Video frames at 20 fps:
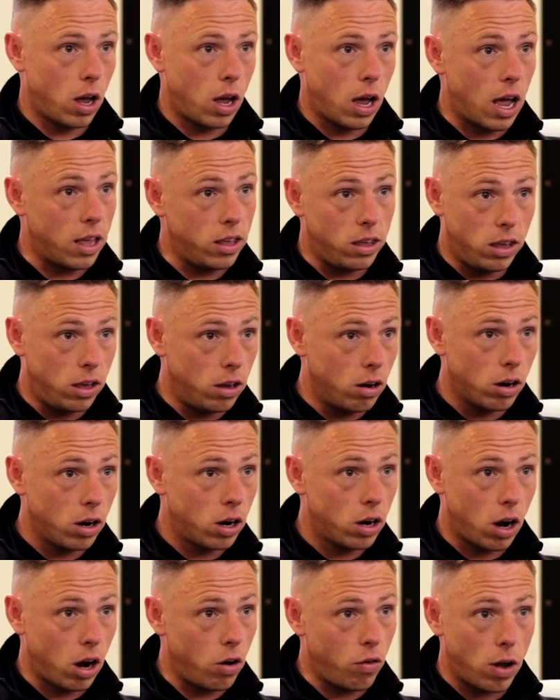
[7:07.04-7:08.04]

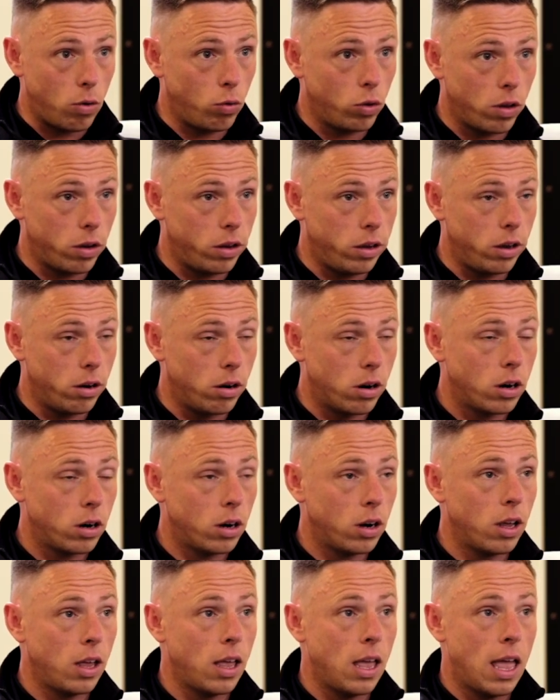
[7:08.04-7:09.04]
around a year.
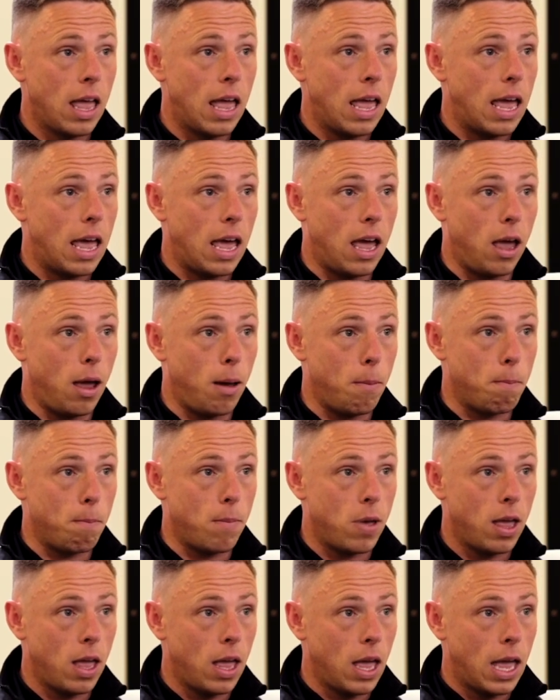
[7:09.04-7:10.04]
And